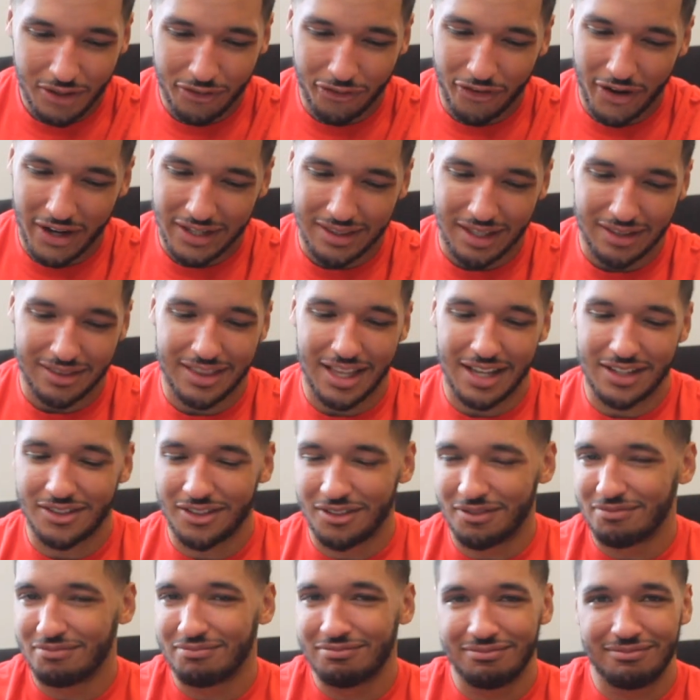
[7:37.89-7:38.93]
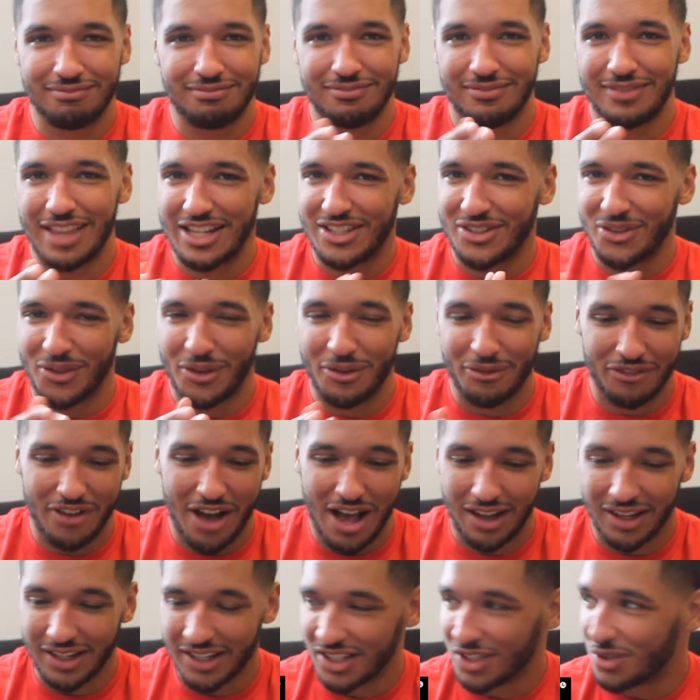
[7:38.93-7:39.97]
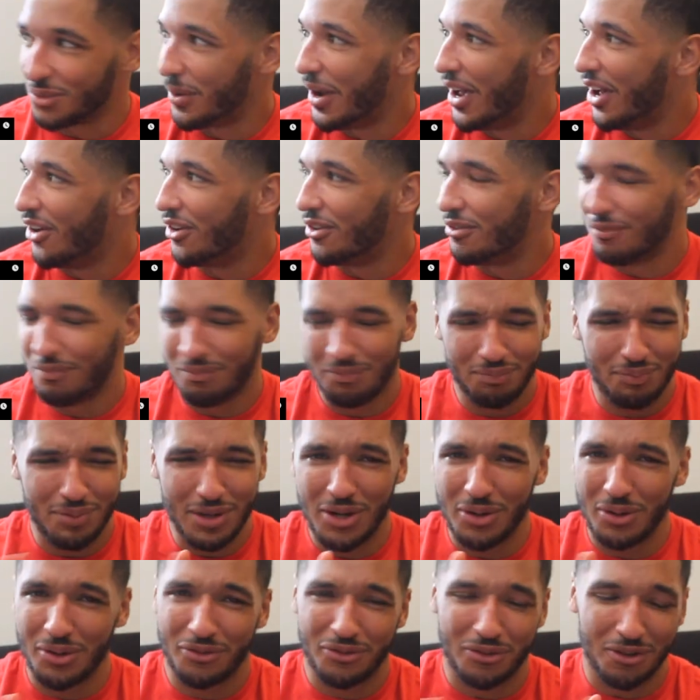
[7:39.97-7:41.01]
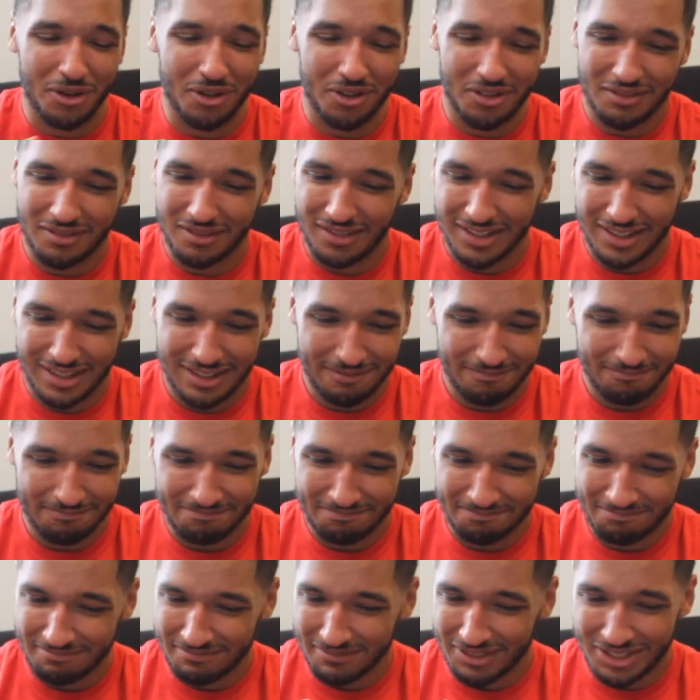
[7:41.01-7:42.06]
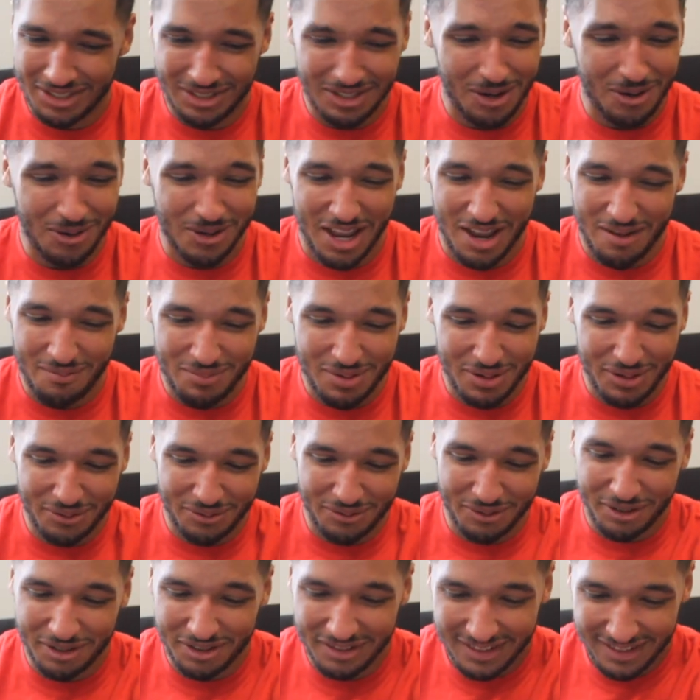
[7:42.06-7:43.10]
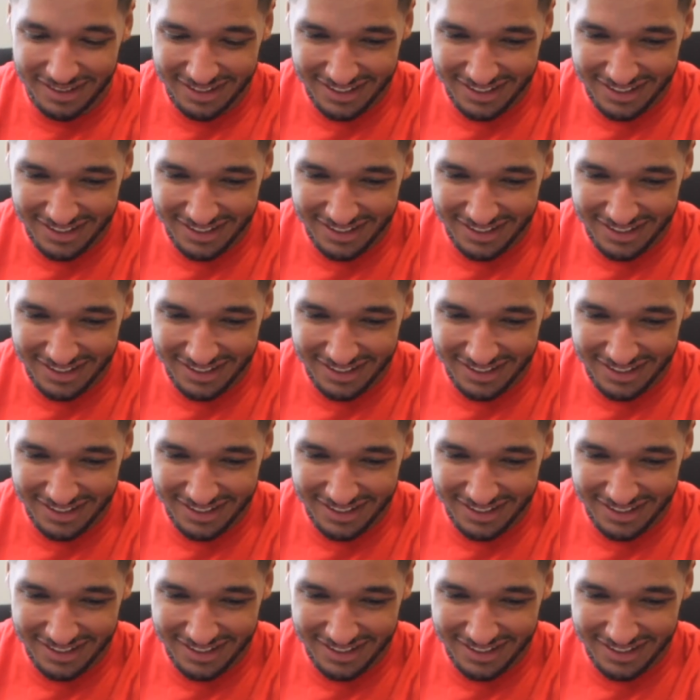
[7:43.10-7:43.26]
The fact that that's on the volley as well. Beautiful. So damn beautiful.